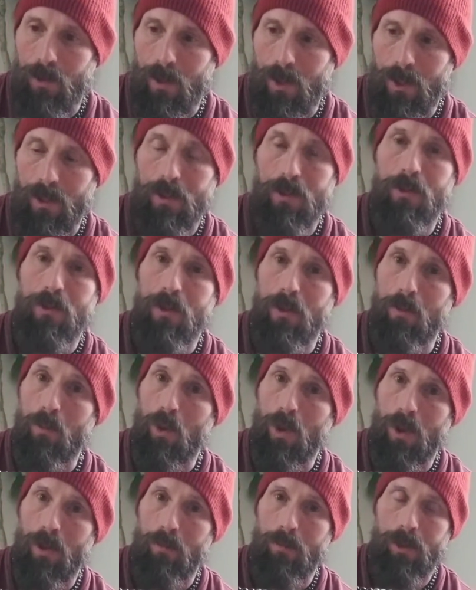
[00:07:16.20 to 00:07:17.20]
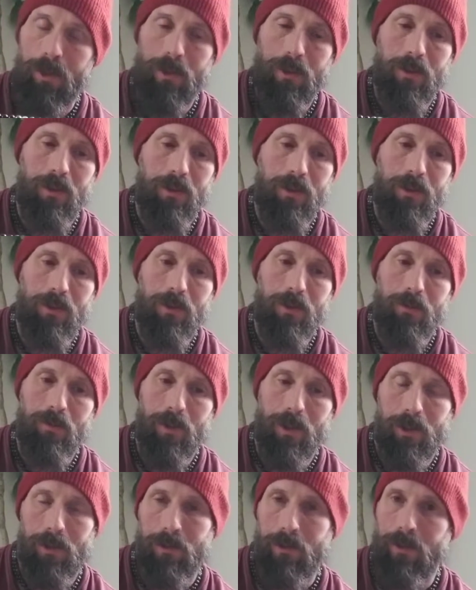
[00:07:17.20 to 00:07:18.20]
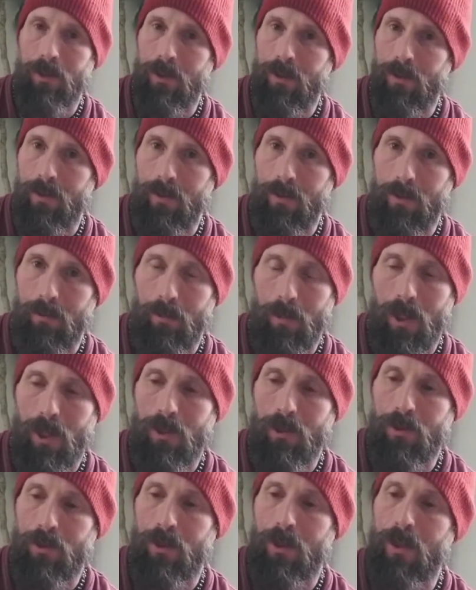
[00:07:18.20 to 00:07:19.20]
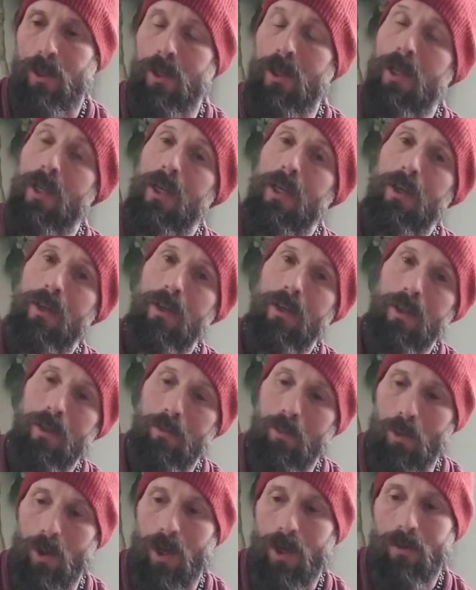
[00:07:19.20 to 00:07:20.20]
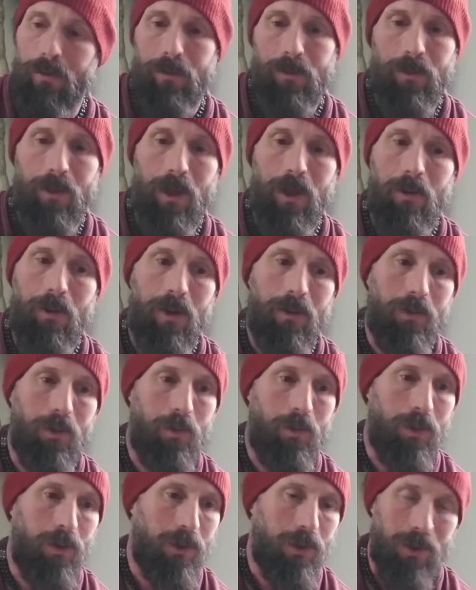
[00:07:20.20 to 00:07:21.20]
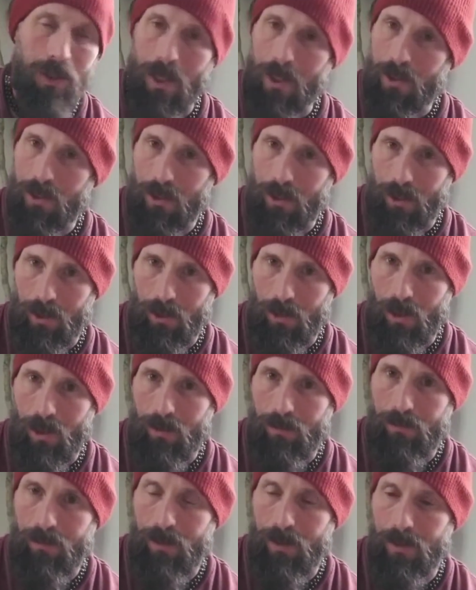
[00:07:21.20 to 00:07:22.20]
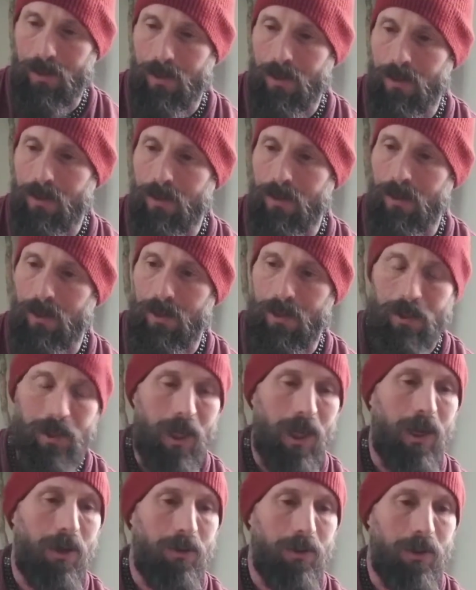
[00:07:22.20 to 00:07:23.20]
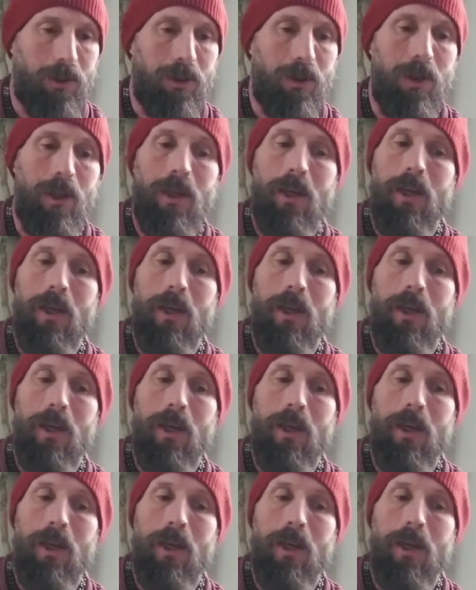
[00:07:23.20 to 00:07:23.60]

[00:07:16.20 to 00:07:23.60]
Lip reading: as a prayer bead. It's just a regular, either a mantra or a breath, or however we're sectioning off these counts.